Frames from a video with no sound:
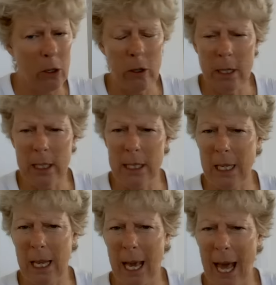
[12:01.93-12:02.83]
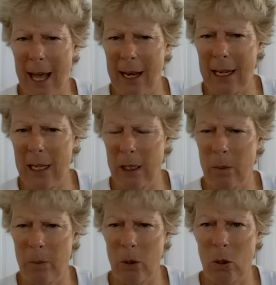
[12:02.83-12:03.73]
Lunacy, howling at
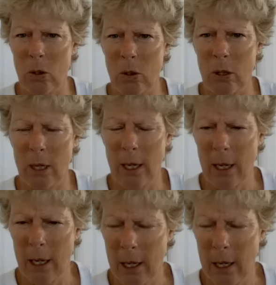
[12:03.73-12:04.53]
the moon.